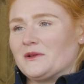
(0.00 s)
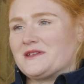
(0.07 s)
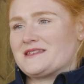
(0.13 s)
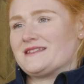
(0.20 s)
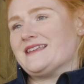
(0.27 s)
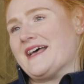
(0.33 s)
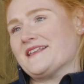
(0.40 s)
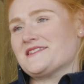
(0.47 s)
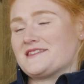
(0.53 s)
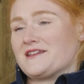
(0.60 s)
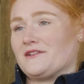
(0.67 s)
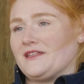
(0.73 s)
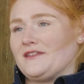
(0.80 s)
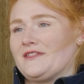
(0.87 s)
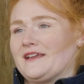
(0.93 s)
doesn't
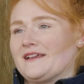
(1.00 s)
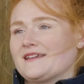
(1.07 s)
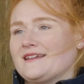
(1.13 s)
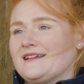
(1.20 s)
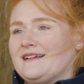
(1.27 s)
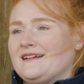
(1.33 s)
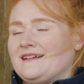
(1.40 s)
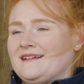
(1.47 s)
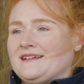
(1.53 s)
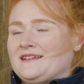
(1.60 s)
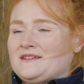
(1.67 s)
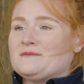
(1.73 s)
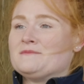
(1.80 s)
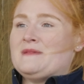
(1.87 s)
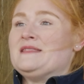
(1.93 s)
necessarily mean
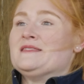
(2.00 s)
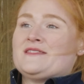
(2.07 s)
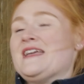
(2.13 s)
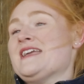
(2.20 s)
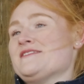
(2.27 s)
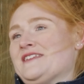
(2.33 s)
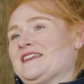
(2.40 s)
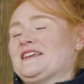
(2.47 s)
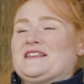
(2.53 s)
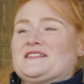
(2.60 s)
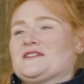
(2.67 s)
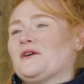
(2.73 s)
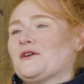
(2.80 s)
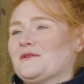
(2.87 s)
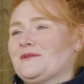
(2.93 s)
that they think
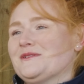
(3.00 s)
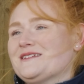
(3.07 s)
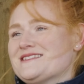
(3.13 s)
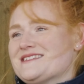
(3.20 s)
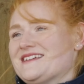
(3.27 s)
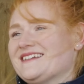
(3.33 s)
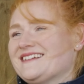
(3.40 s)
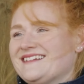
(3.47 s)
it's horrible, is it?